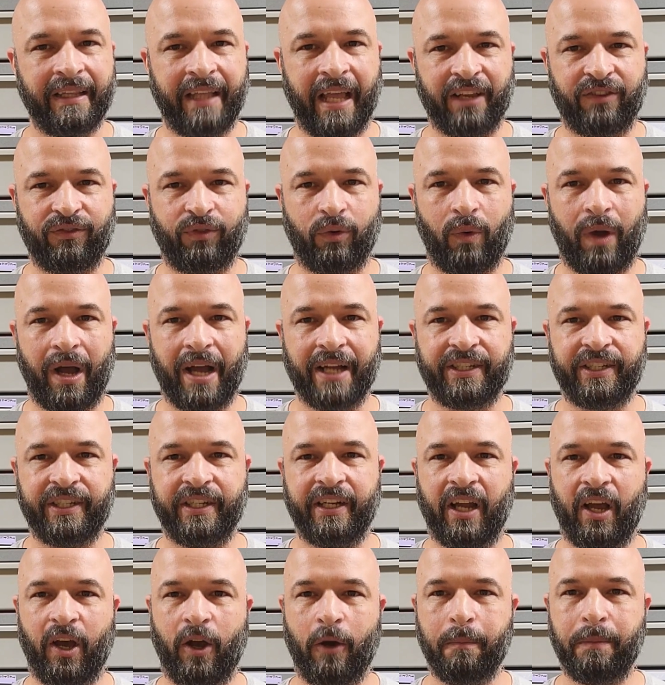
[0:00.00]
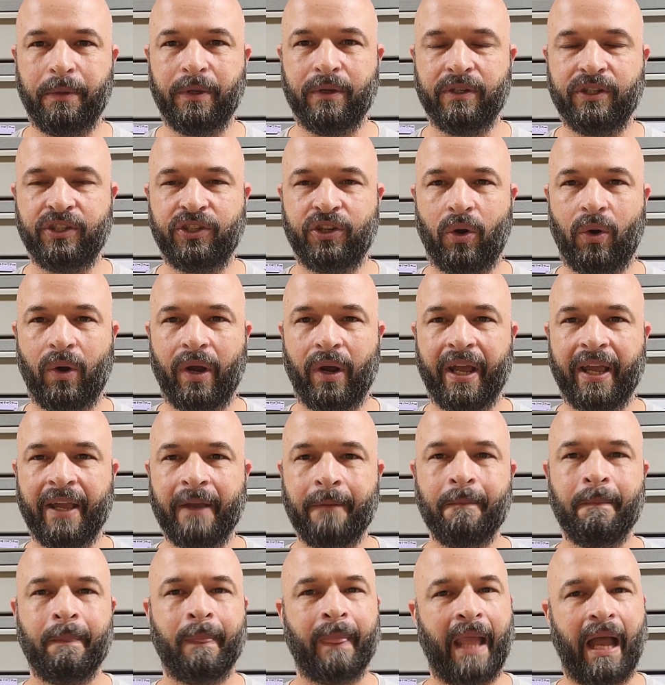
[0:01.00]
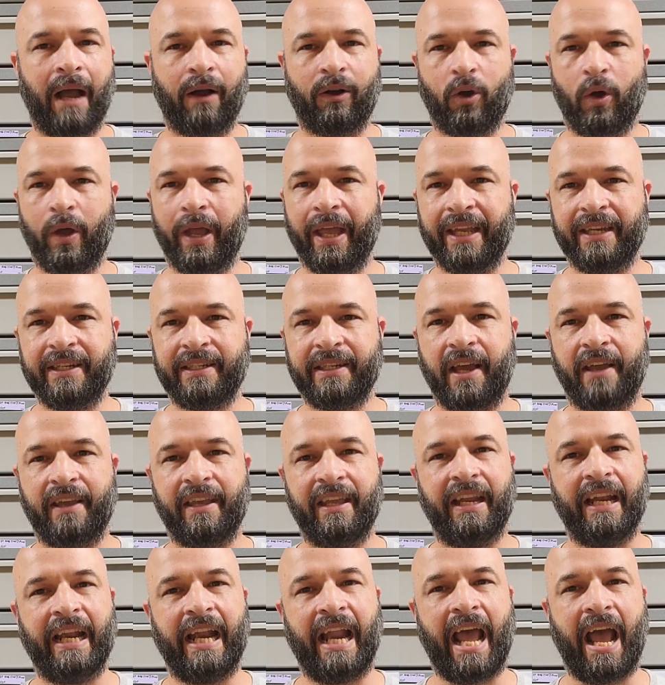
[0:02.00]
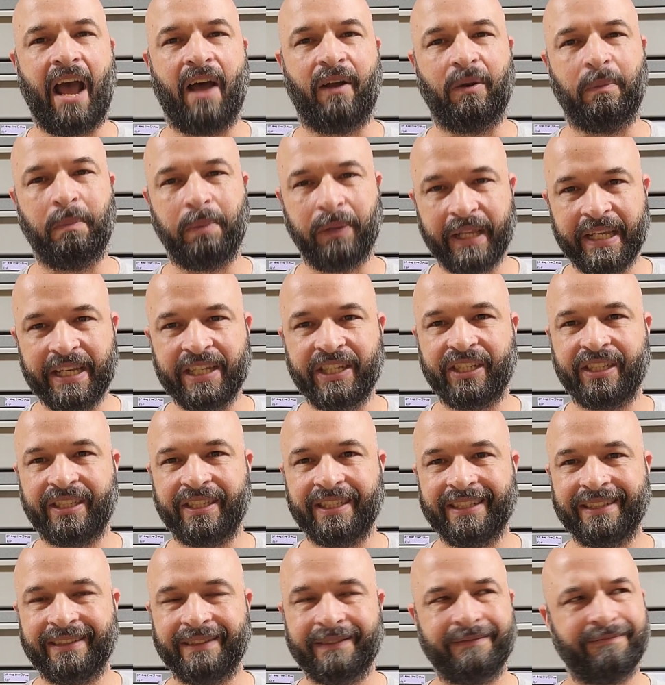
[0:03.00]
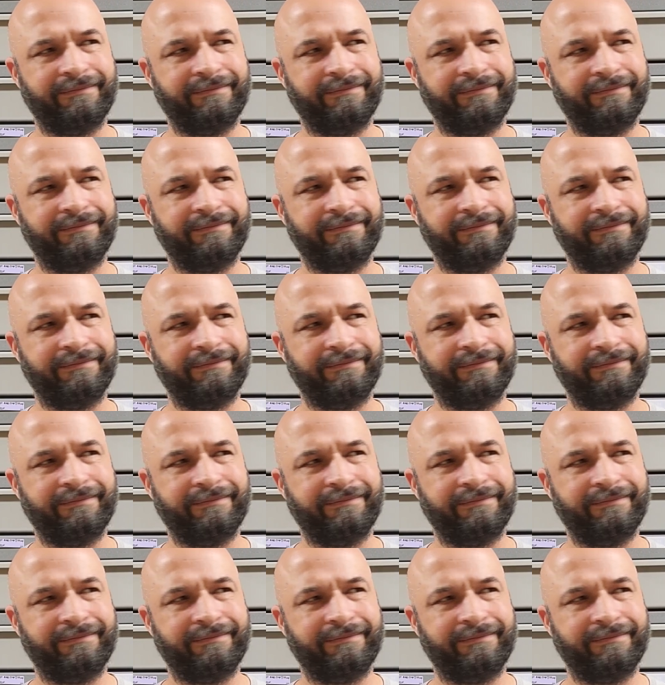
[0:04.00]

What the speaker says: Thanks for watching. I hope you enjoy. I'll go ahead and tell you now to please